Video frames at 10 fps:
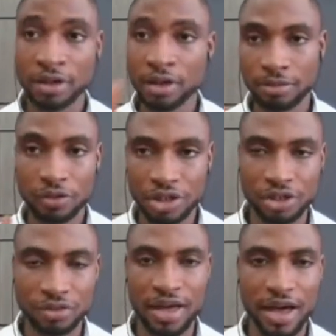I'm going to
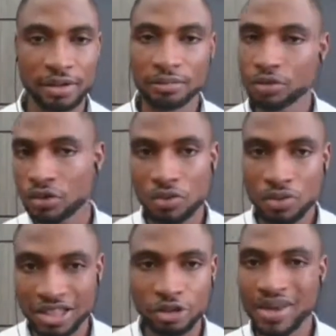teach you that. I'm just going to
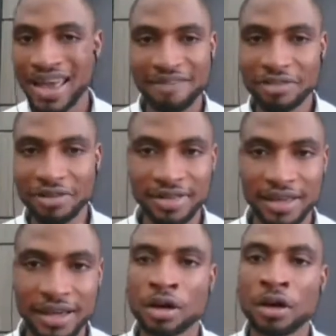teach you
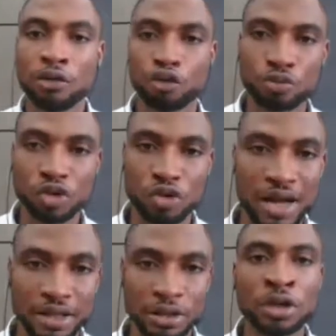everything from
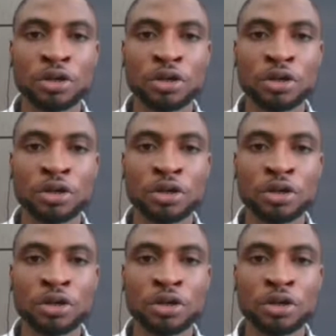scratch.